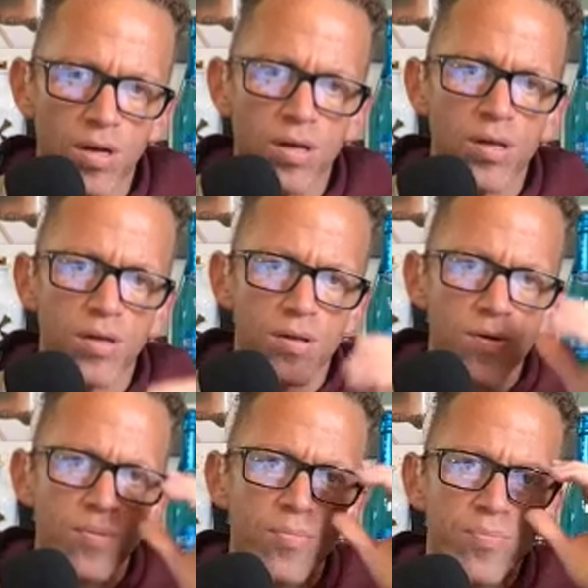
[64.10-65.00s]

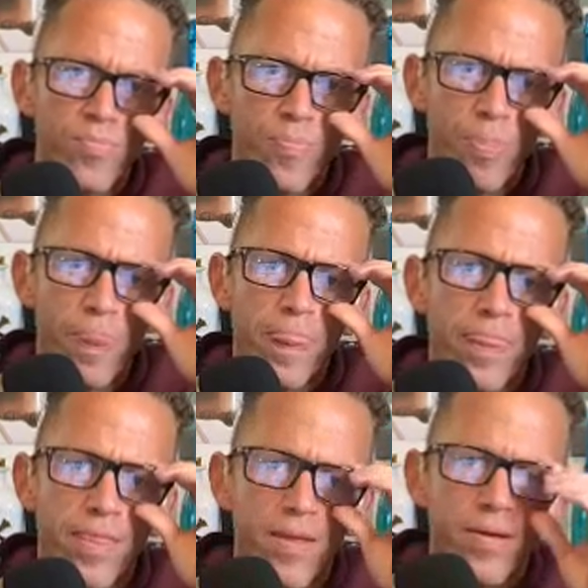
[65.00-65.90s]

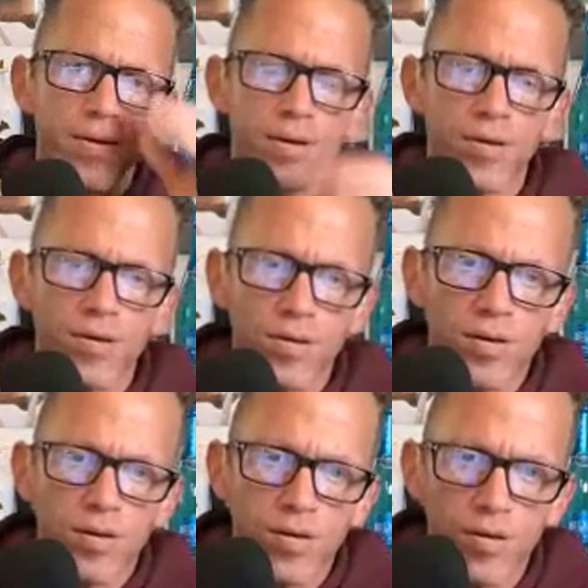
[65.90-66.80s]

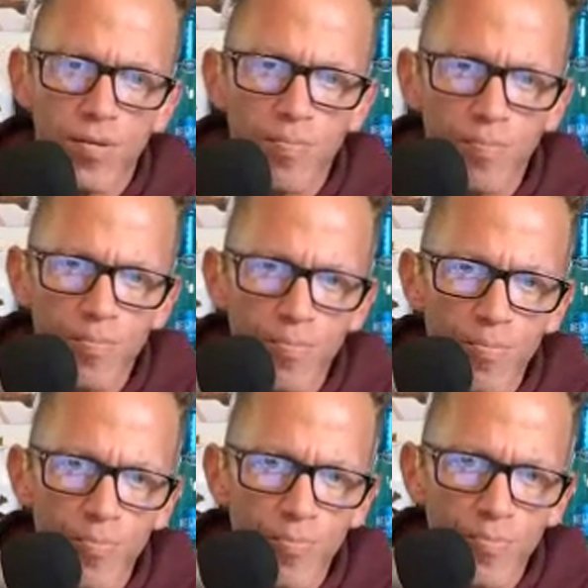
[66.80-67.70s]

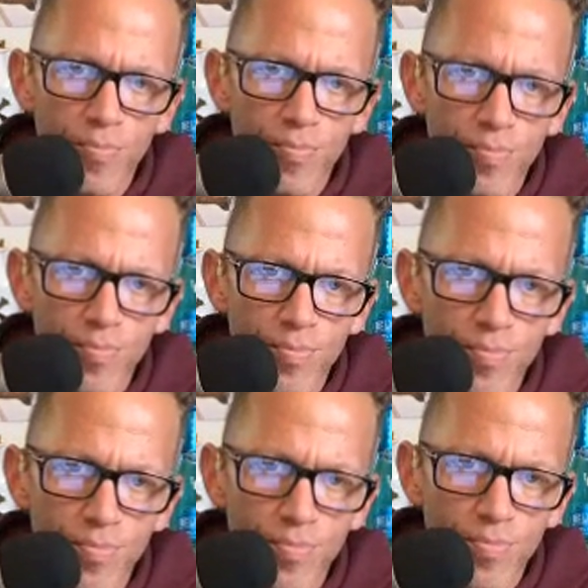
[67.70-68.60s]

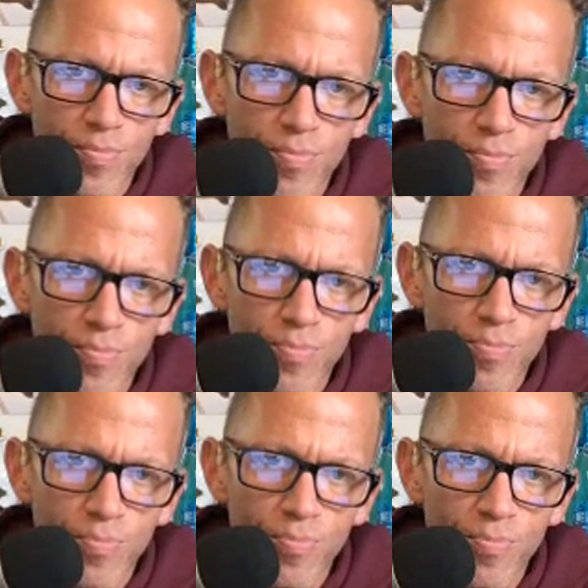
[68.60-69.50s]

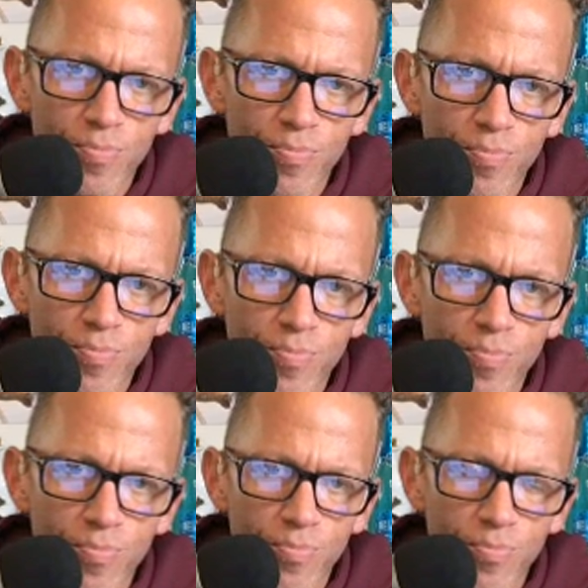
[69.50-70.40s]

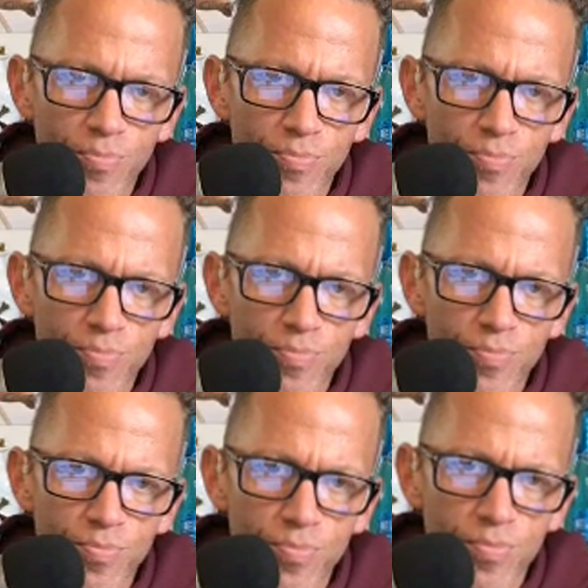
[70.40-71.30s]

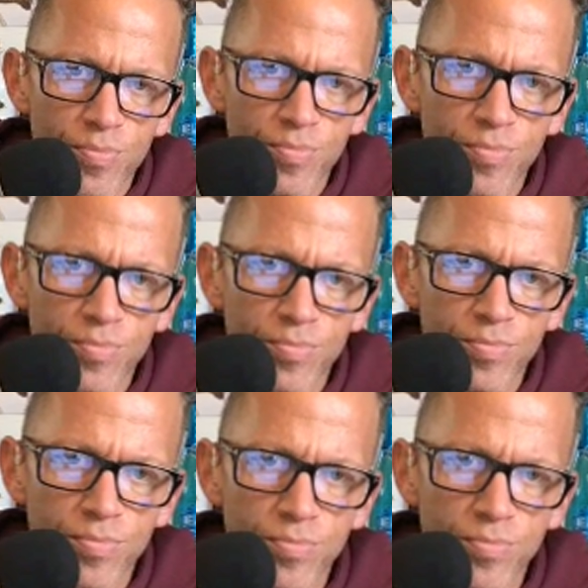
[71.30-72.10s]
This person isn't speaking.